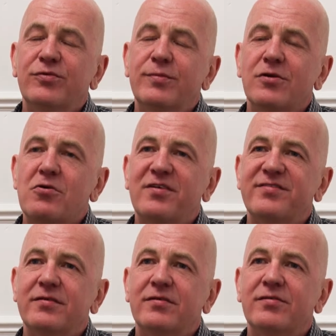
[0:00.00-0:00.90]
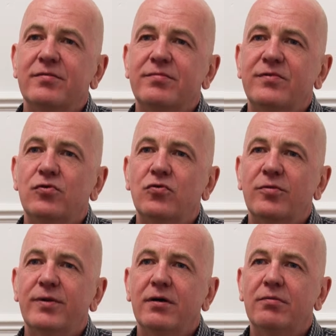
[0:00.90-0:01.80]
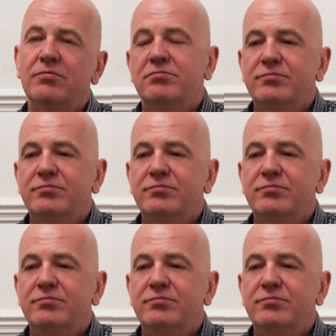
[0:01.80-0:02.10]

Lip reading: to Manchester to talk about